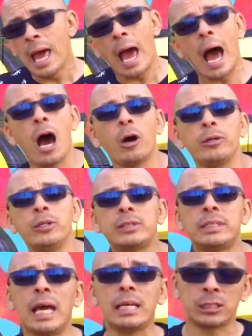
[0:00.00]
how do you
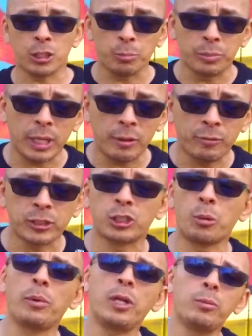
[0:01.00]
take something for
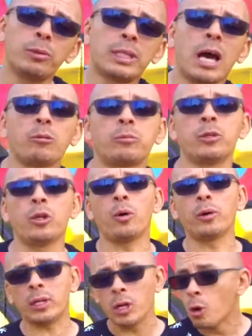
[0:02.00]
somebody without
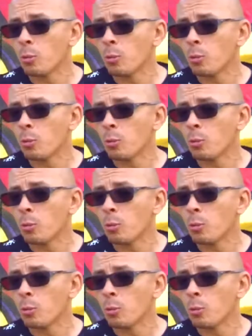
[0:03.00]
knowing it?